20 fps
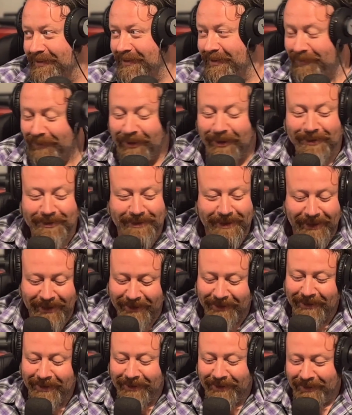I'll say
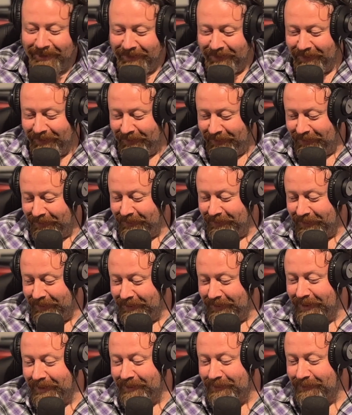it.
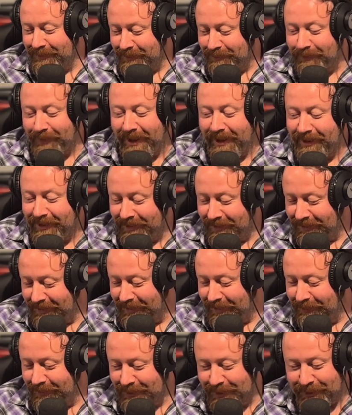That
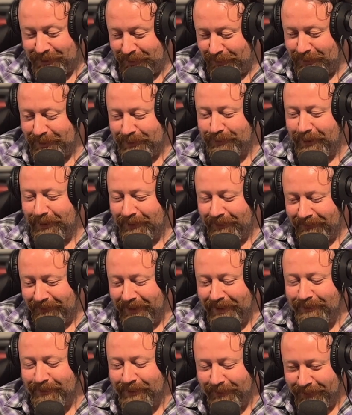wasn't a super spreader
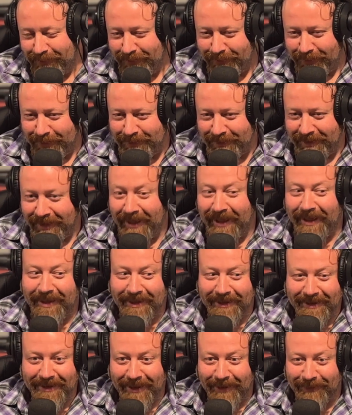event, but one person had
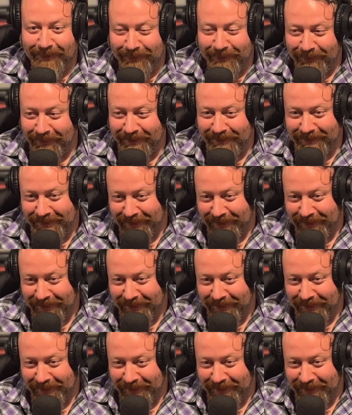it at that recording